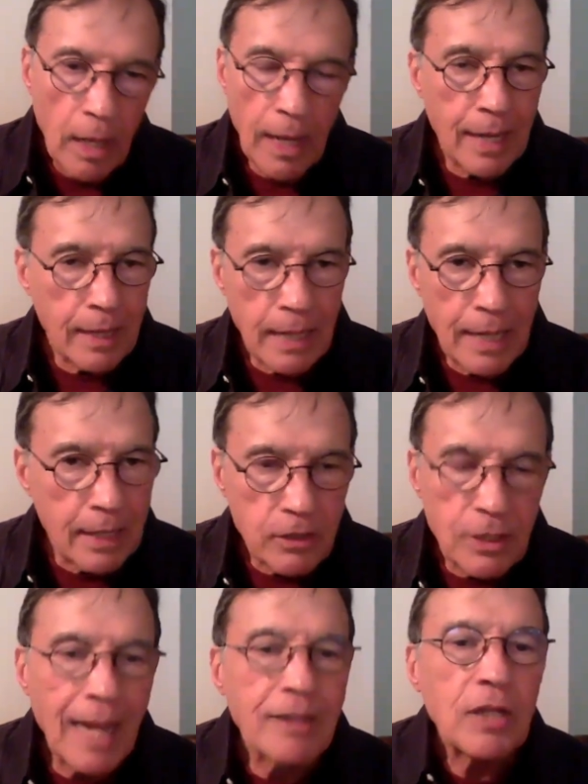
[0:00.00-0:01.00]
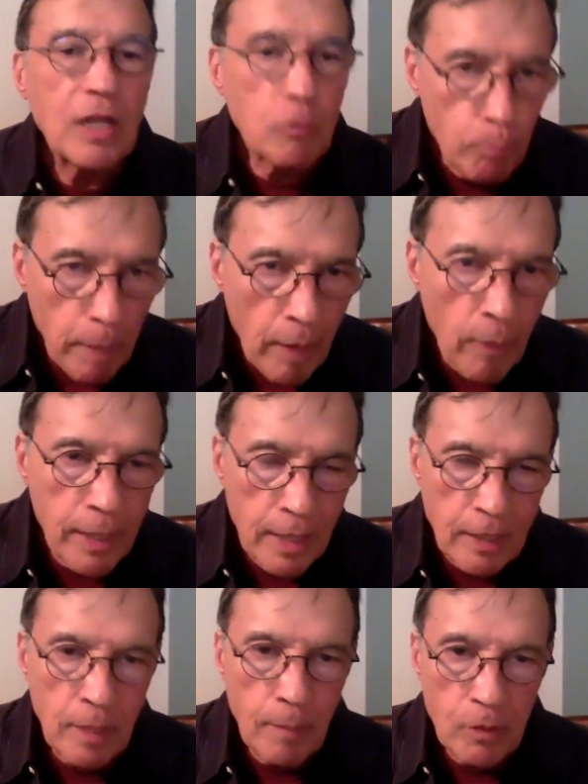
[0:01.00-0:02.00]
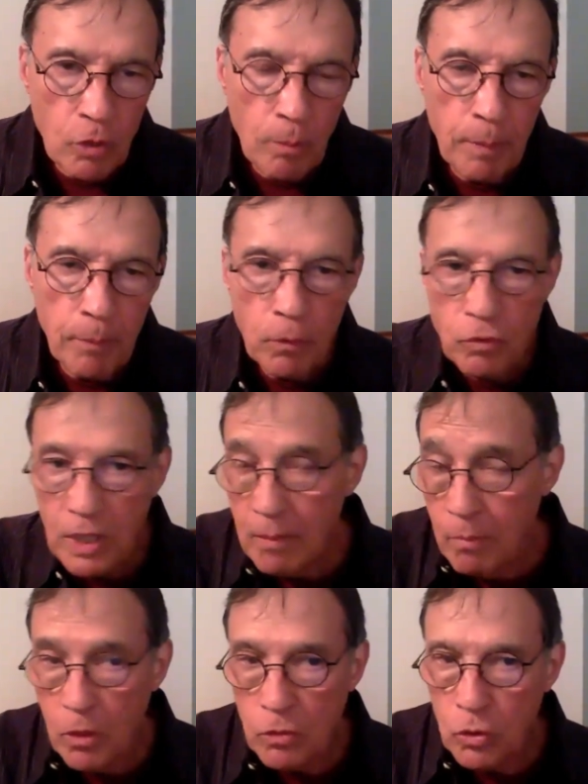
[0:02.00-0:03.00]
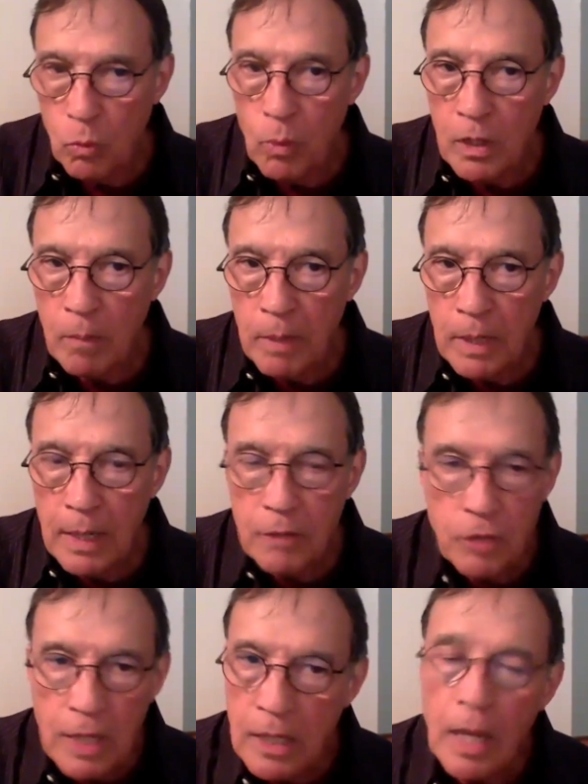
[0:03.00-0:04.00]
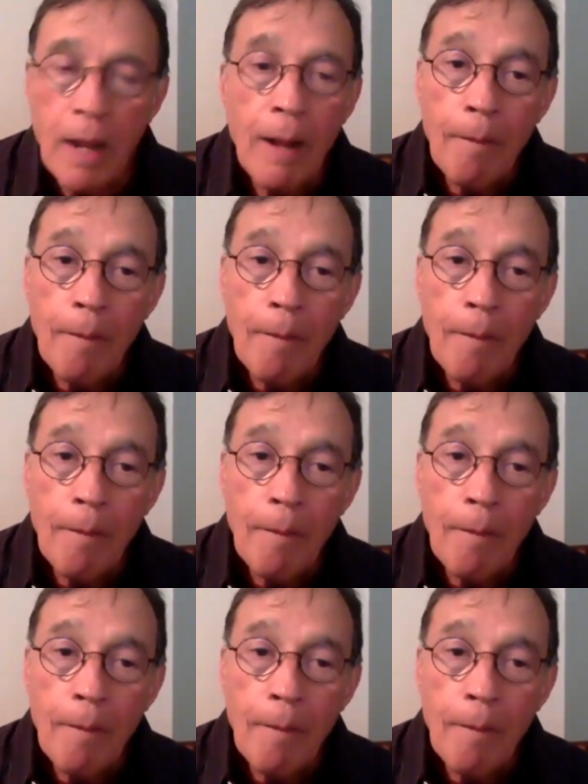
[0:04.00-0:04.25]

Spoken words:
And it's not just burying them, as some people say, because you wanted to be hygienic.